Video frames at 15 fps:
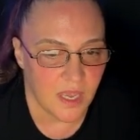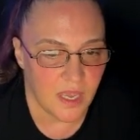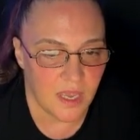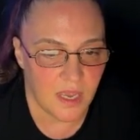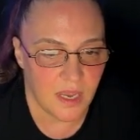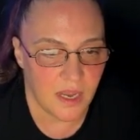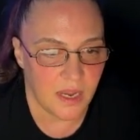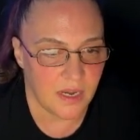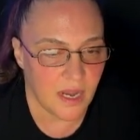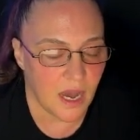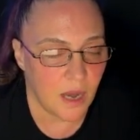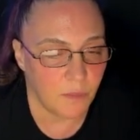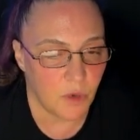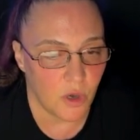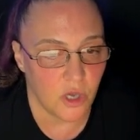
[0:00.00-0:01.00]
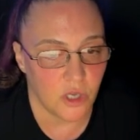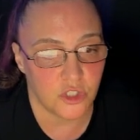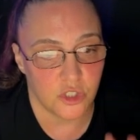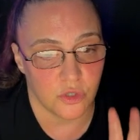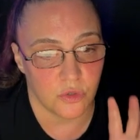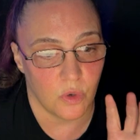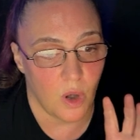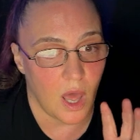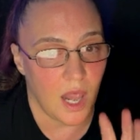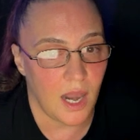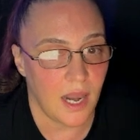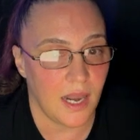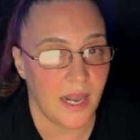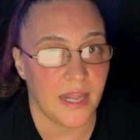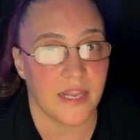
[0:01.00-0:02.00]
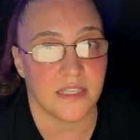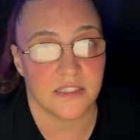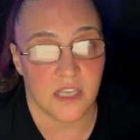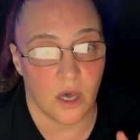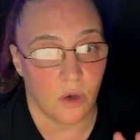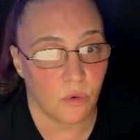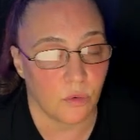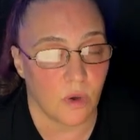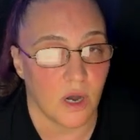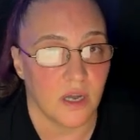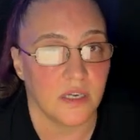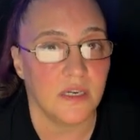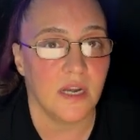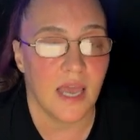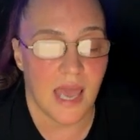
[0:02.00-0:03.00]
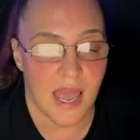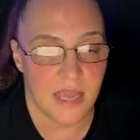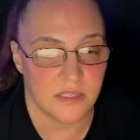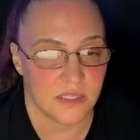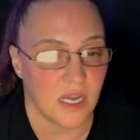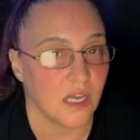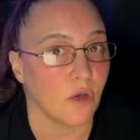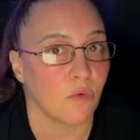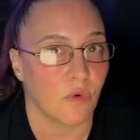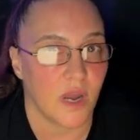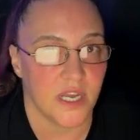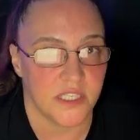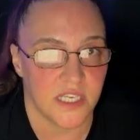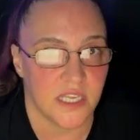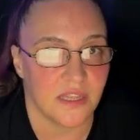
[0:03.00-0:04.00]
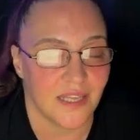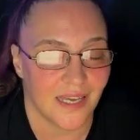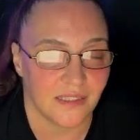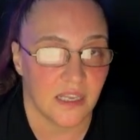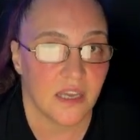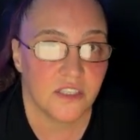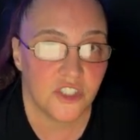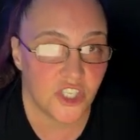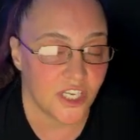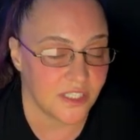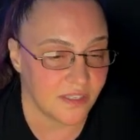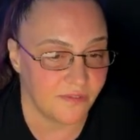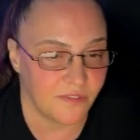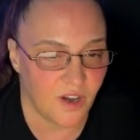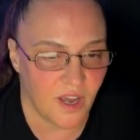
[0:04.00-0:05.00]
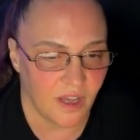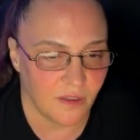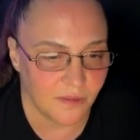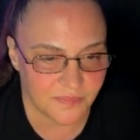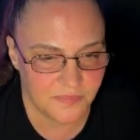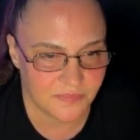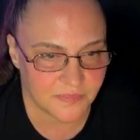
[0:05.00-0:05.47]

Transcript: And I'm going to let it run and start writing that JSON file.